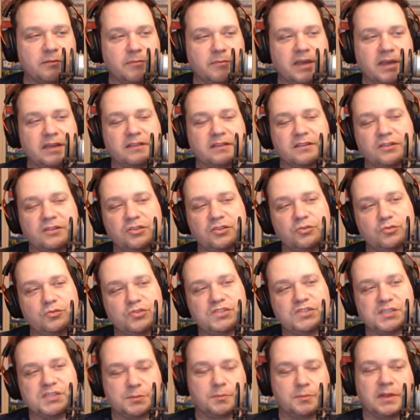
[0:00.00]
make the huge
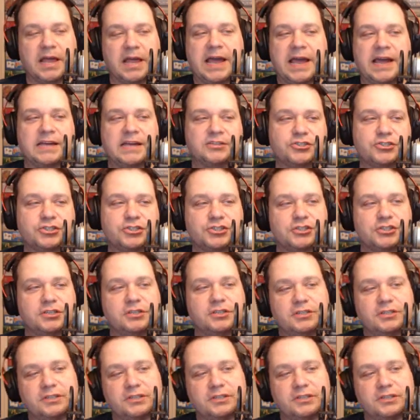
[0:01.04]
splash